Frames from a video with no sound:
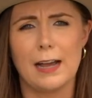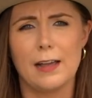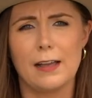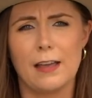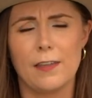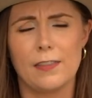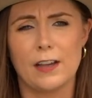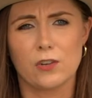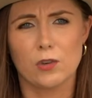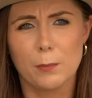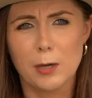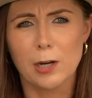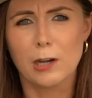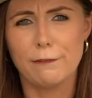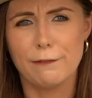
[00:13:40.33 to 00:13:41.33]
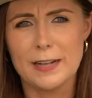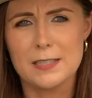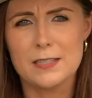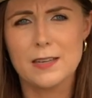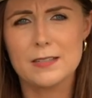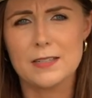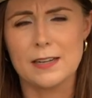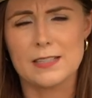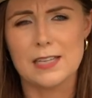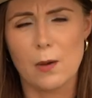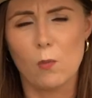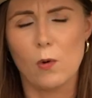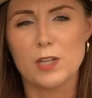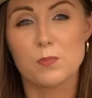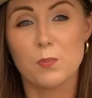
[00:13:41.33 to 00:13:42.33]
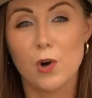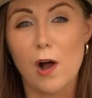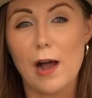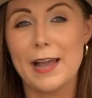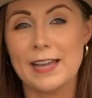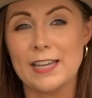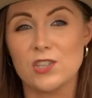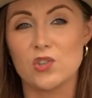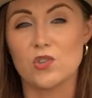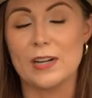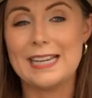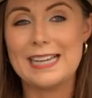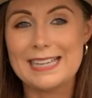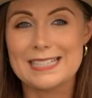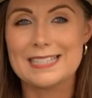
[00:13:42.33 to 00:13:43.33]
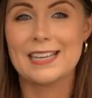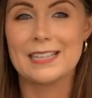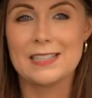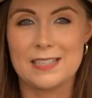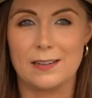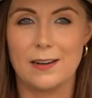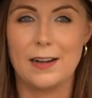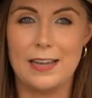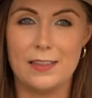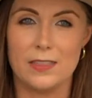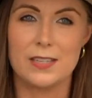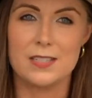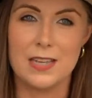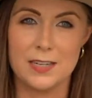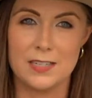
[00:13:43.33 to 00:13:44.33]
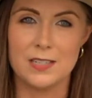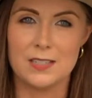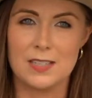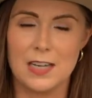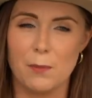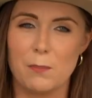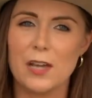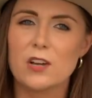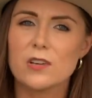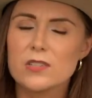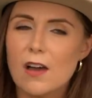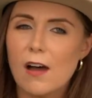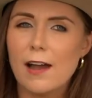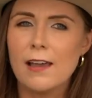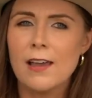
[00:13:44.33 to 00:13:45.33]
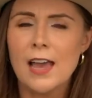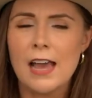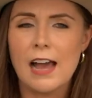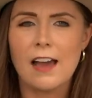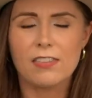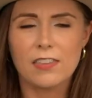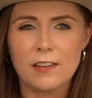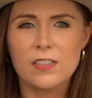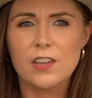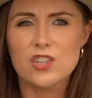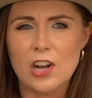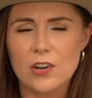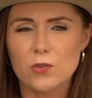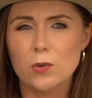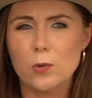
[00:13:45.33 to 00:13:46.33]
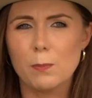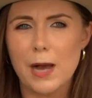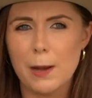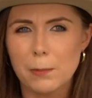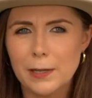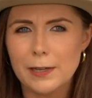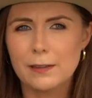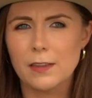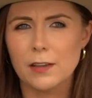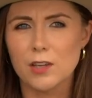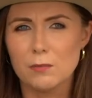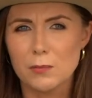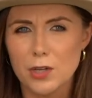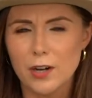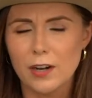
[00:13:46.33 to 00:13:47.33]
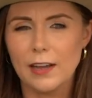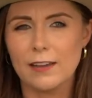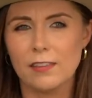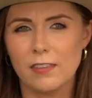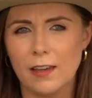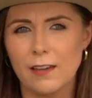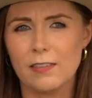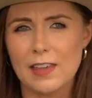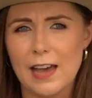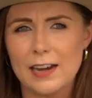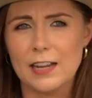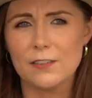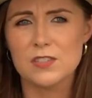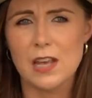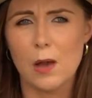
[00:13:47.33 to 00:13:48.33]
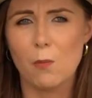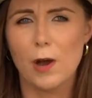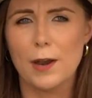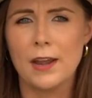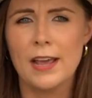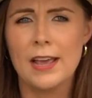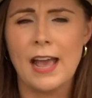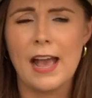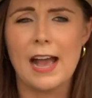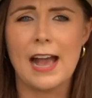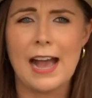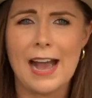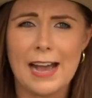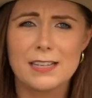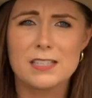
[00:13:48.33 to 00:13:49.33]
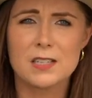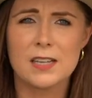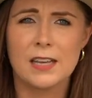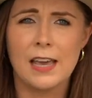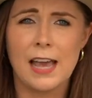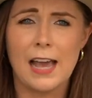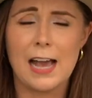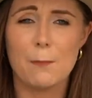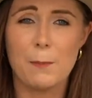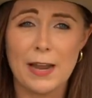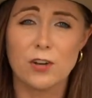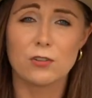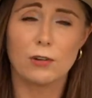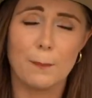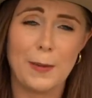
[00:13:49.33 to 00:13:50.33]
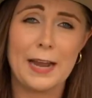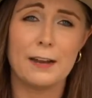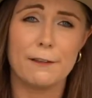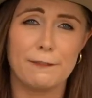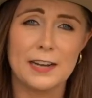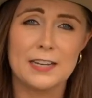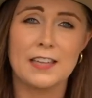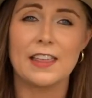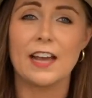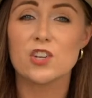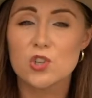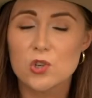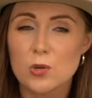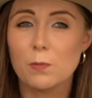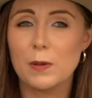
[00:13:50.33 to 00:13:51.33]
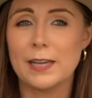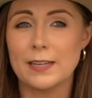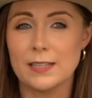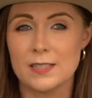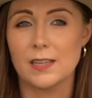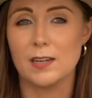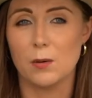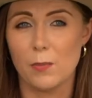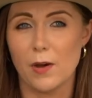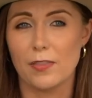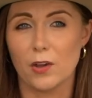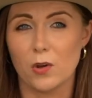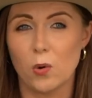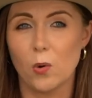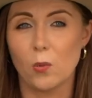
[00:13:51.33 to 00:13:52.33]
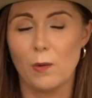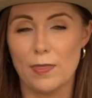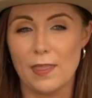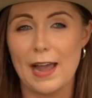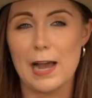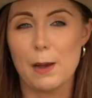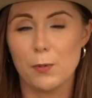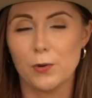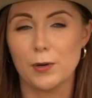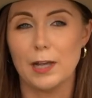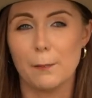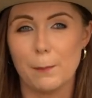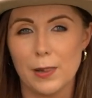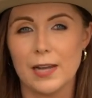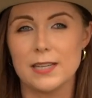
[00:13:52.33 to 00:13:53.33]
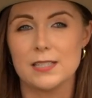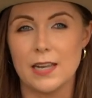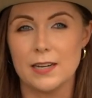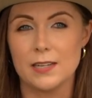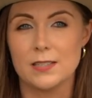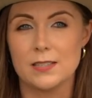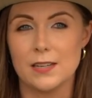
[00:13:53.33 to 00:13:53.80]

that criminal offences and someone's prior history is considered in the sentencing because I, I think the general public, the community think that if someone has been a repeat offender that should be considered by the court when they are putting in place sentencing.